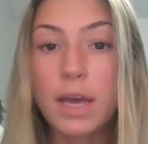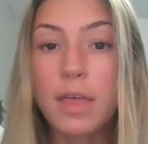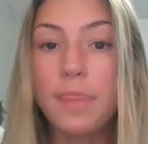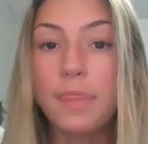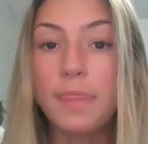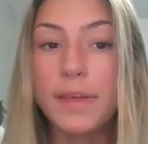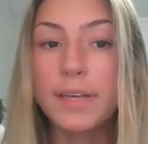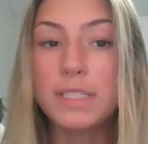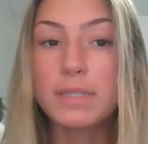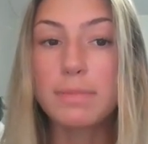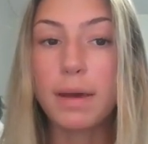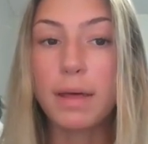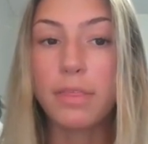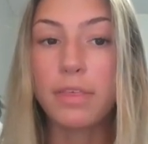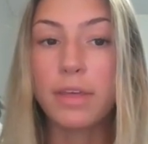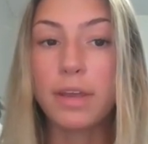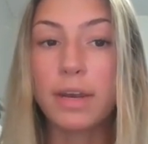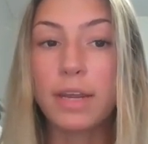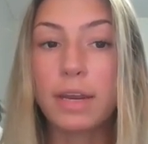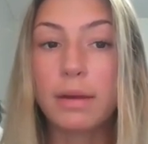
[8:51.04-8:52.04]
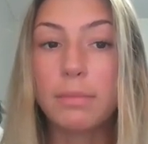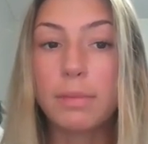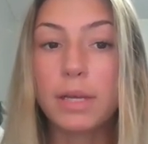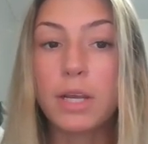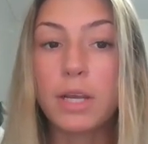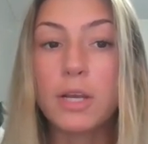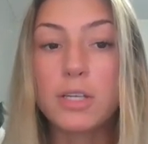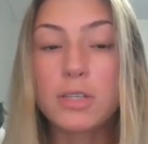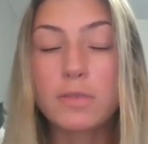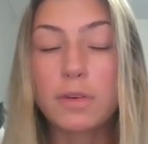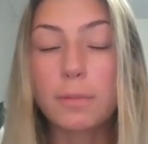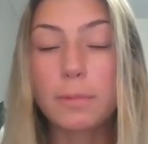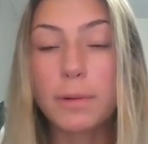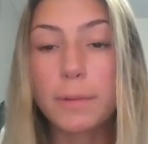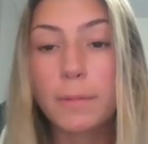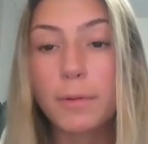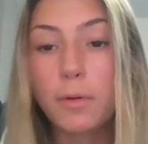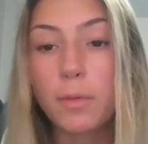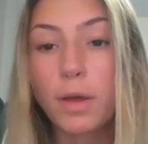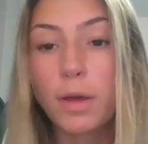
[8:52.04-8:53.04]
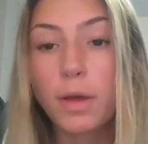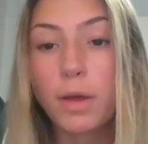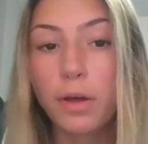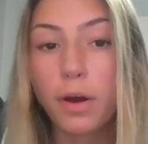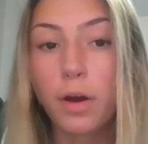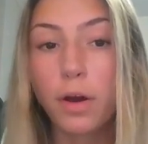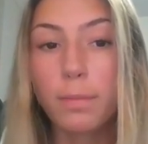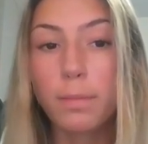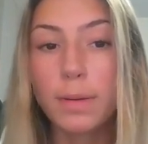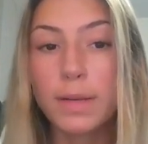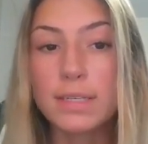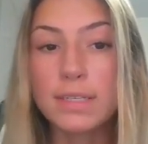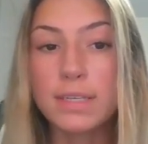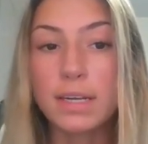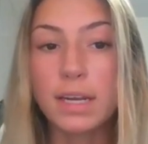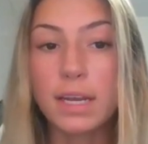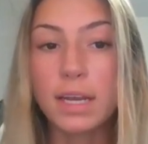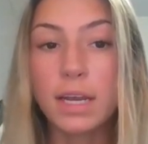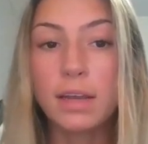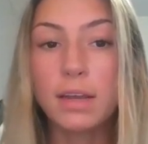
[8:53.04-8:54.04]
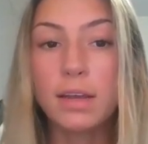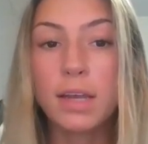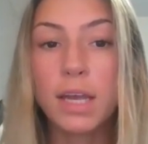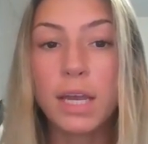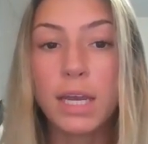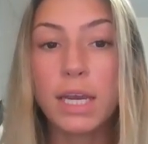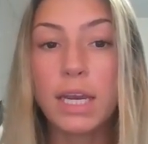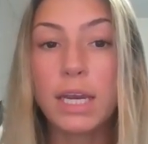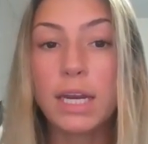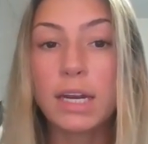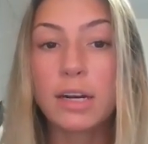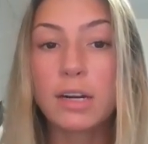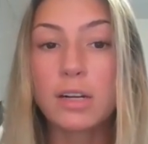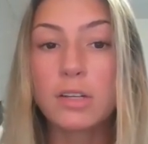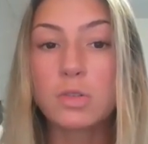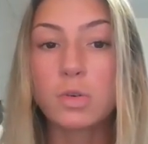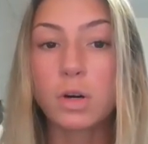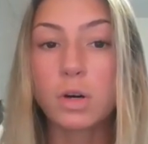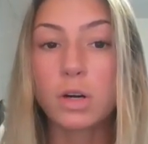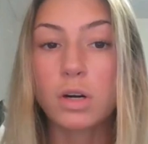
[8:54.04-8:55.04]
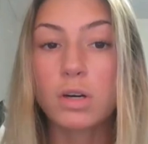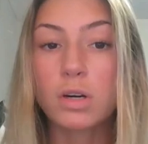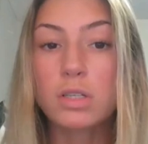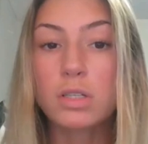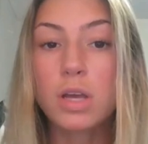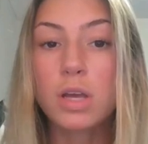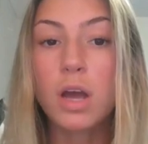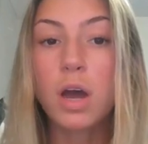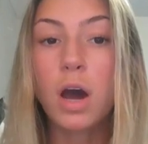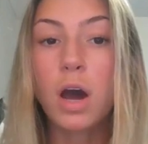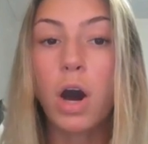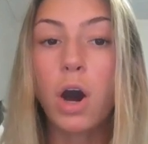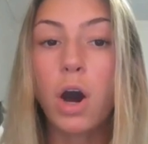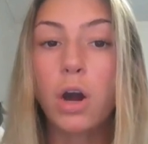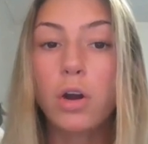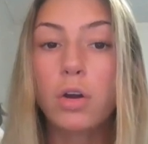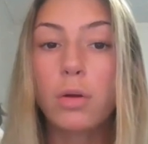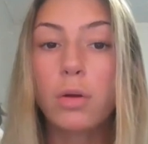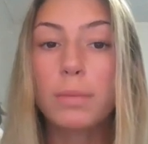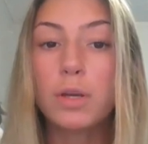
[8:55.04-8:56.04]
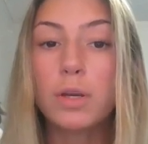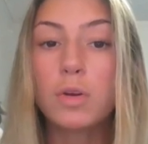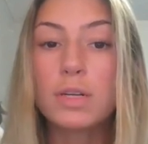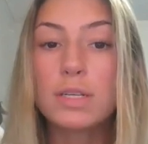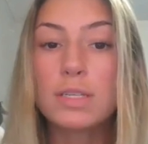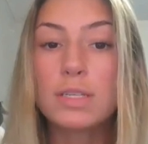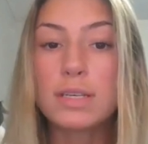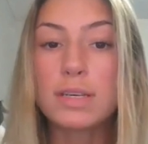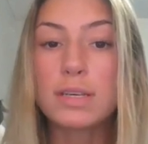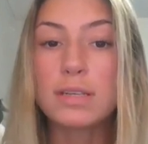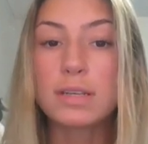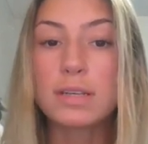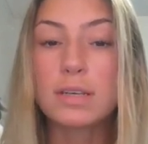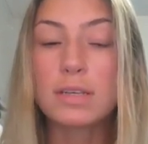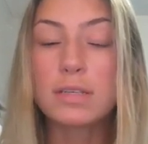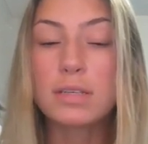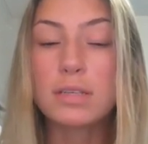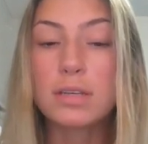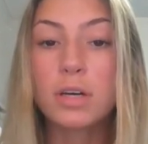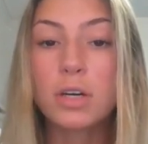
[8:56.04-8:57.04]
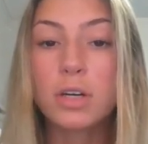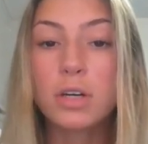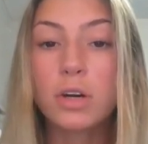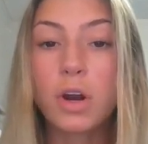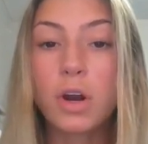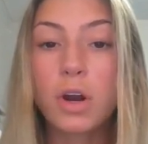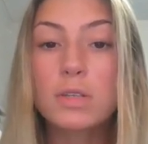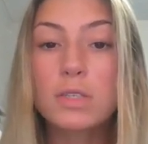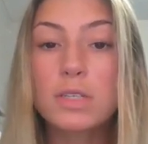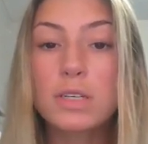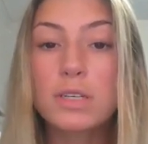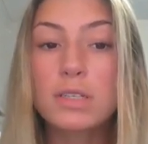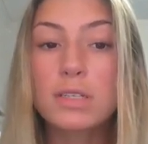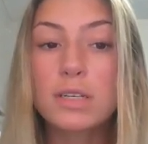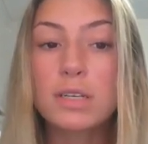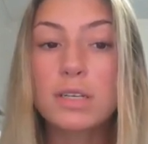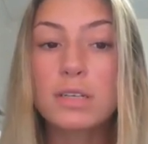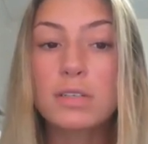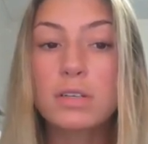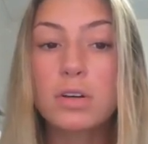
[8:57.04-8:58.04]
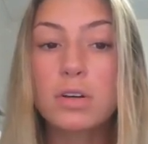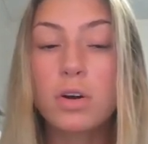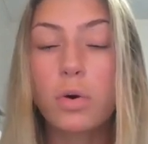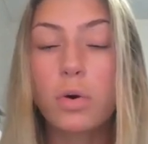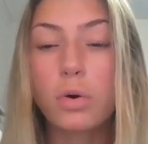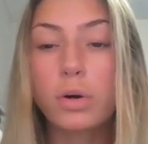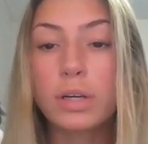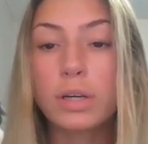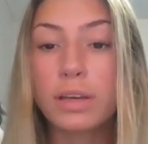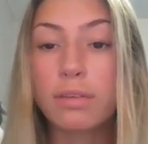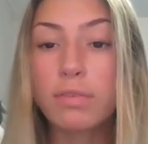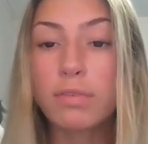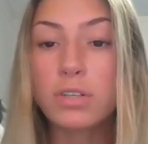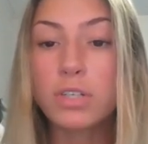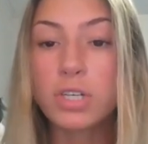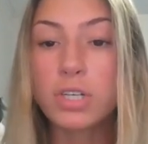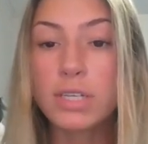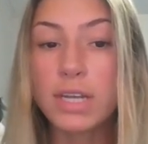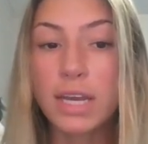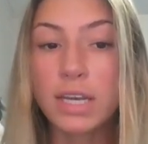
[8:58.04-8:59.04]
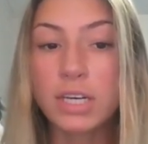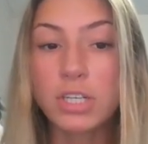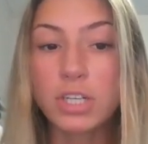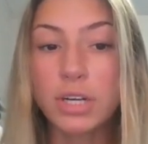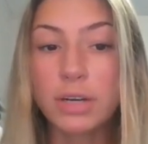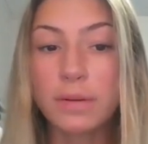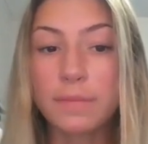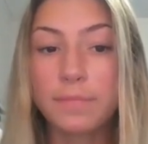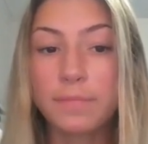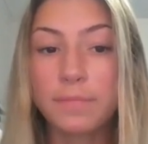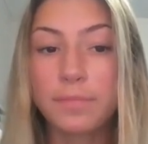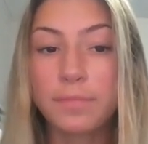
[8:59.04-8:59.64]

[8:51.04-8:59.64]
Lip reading: This method can be used for people with obesity, eating disorders, autoimmune diseases, Crohn's disease, or even just aging.